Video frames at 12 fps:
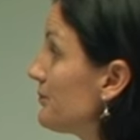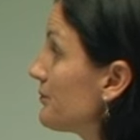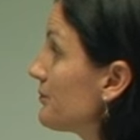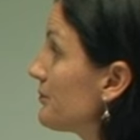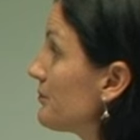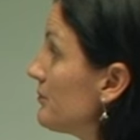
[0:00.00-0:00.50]

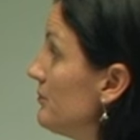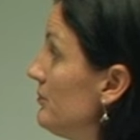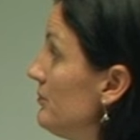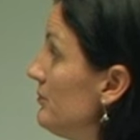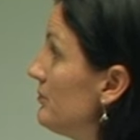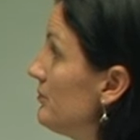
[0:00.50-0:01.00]

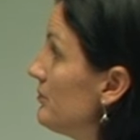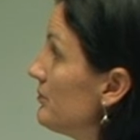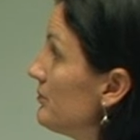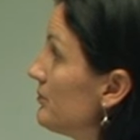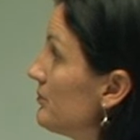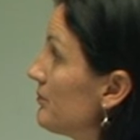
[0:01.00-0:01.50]

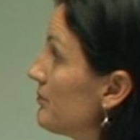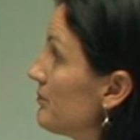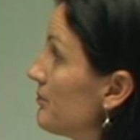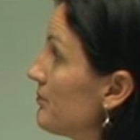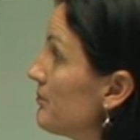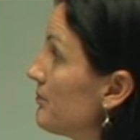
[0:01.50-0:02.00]

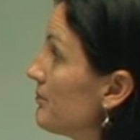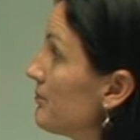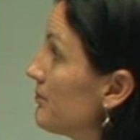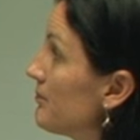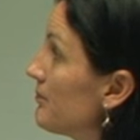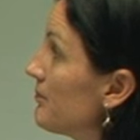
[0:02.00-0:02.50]

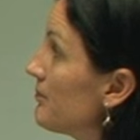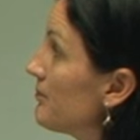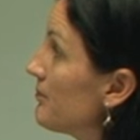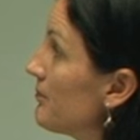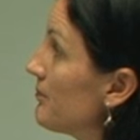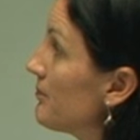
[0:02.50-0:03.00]

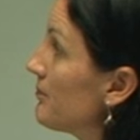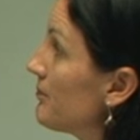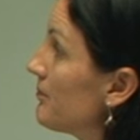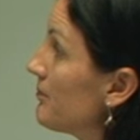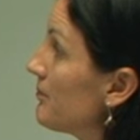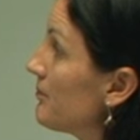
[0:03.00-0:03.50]

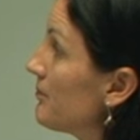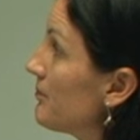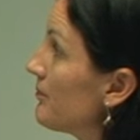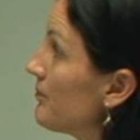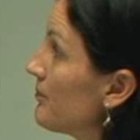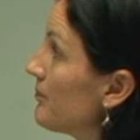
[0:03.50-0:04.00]

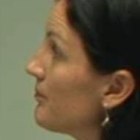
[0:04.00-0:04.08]
Nothing is said.